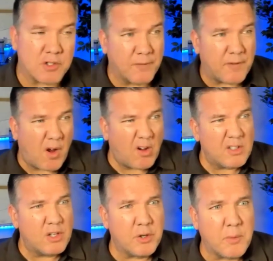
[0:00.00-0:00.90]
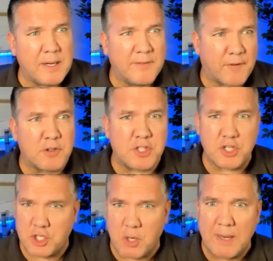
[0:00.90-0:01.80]
So if all you're doing first is
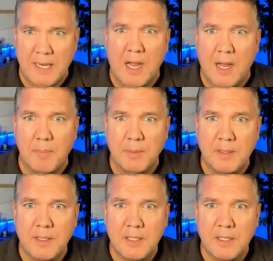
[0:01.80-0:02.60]
showing up,